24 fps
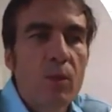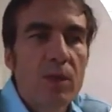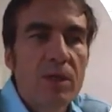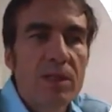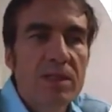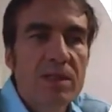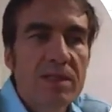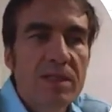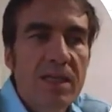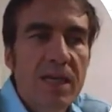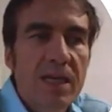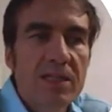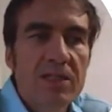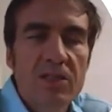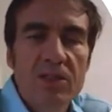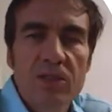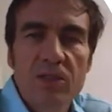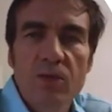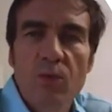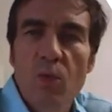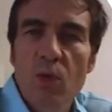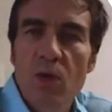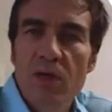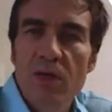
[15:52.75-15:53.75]
What is
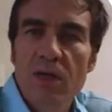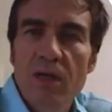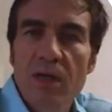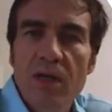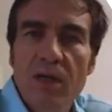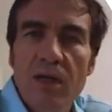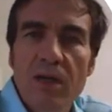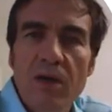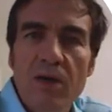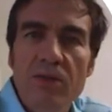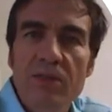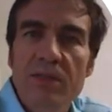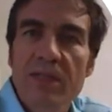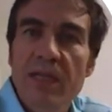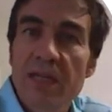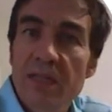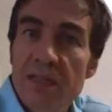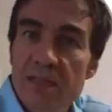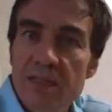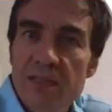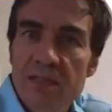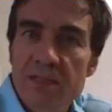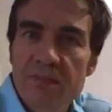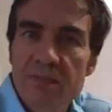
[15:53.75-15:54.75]
standard? What
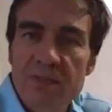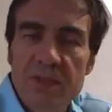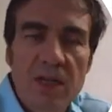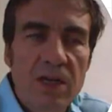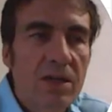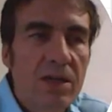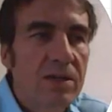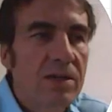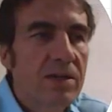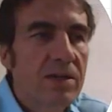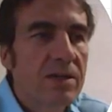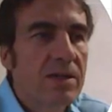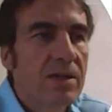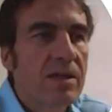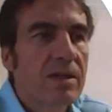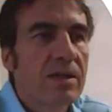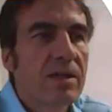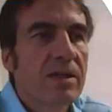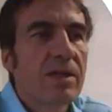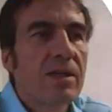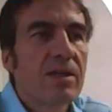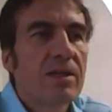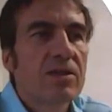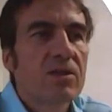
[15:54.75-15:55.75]
alternatives are there?
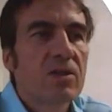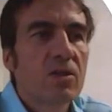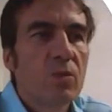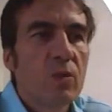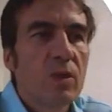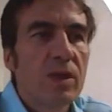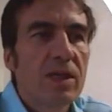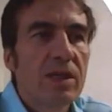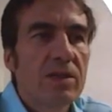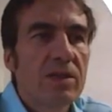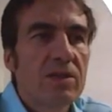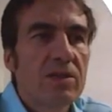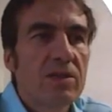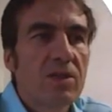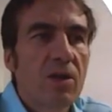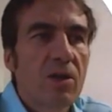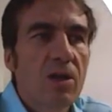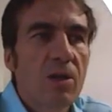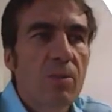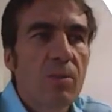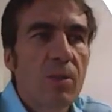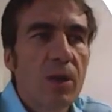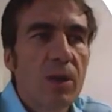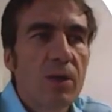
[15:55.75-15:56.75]
So we could
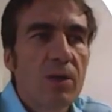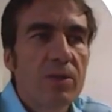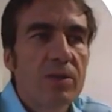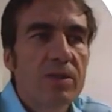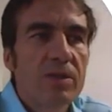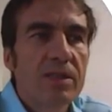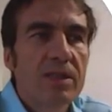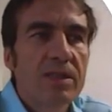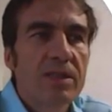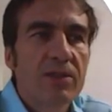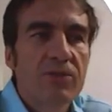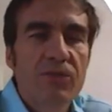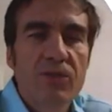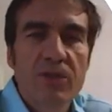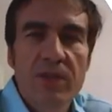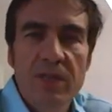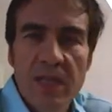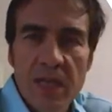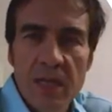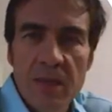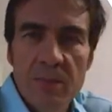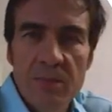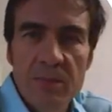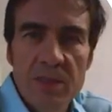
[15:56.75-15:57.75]
talk about the
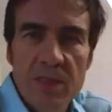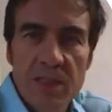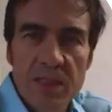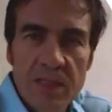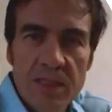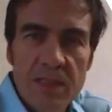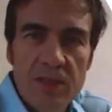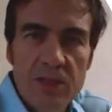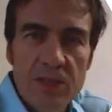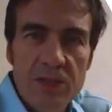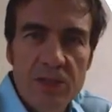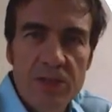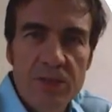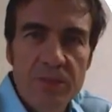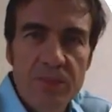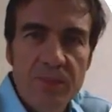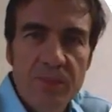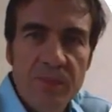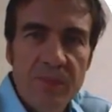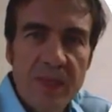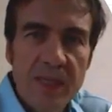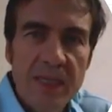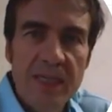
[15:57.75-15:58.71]
different names in English.